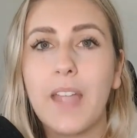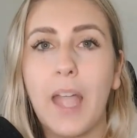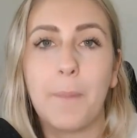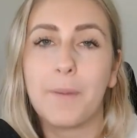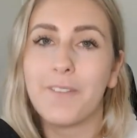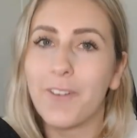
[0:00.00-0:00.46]

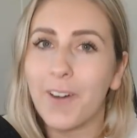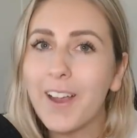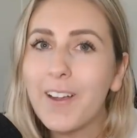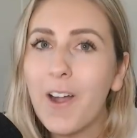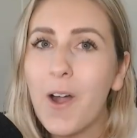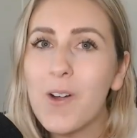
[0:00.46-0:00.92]
And before
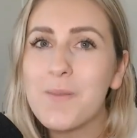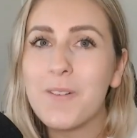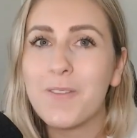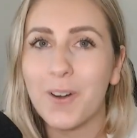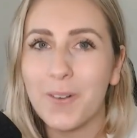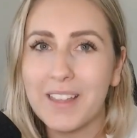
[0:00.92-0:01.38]

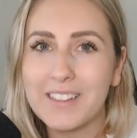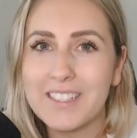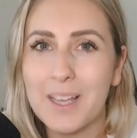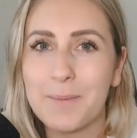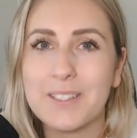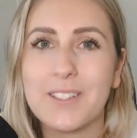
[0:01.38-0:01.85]
we end
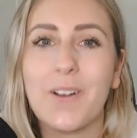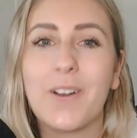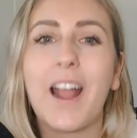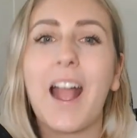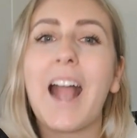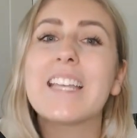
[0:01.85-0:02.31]
this
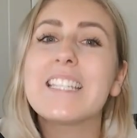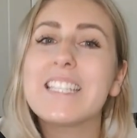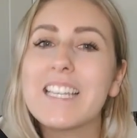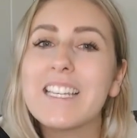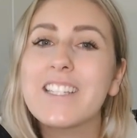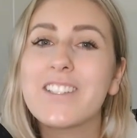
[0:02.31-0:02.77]
episode, I
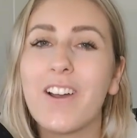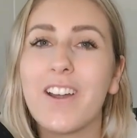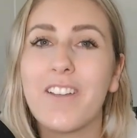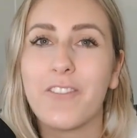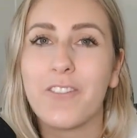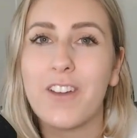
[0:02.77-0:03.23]
did
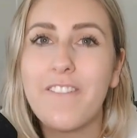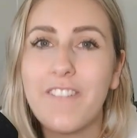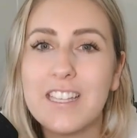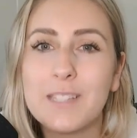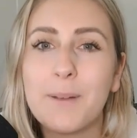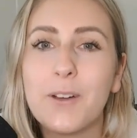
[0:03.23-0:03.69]
start a free
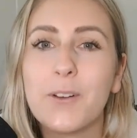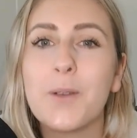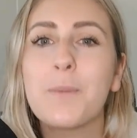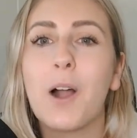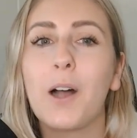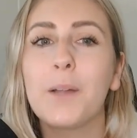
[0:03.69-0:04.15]
Facebook
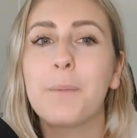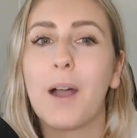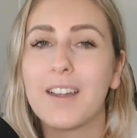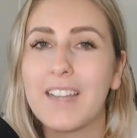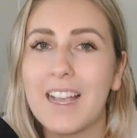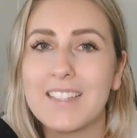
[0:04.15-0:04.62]
group called
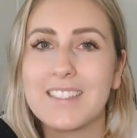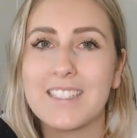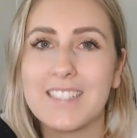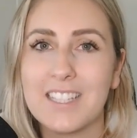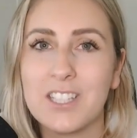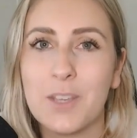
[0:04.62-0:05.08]
Podcast
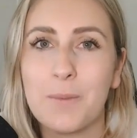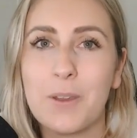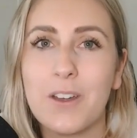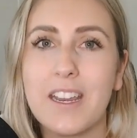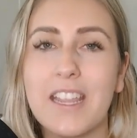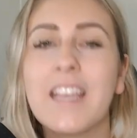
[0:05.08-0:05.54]
Success
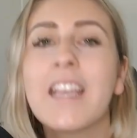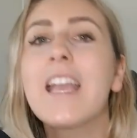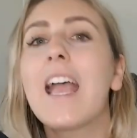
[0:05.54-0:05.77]
Community.